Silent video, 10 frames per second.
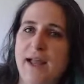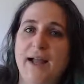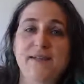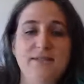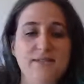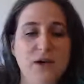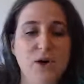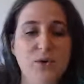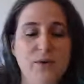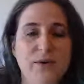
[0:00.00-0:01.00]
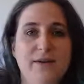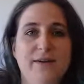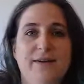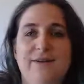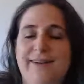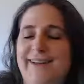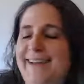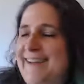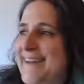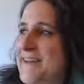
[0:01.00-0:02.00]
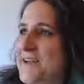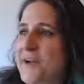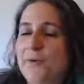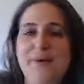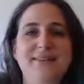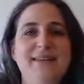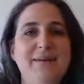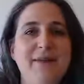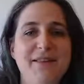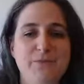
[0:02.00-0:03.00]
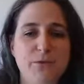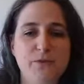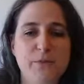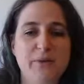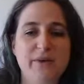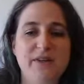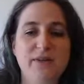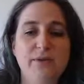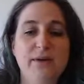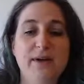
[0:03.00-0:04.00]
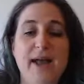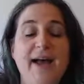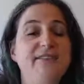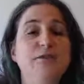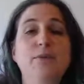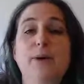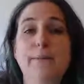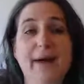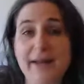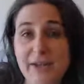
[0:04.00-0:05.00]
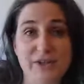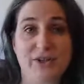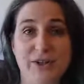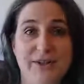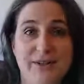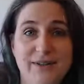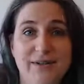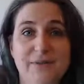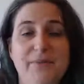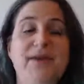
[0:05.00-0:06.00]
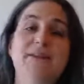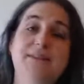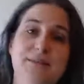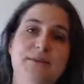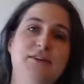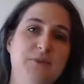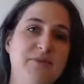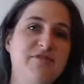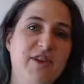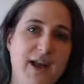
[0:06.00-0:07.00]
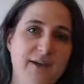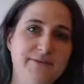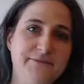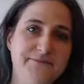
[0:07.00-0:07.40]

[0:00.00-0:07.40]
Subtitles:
And so we say, may the Force be with you as a reminder, because sometimes we forget.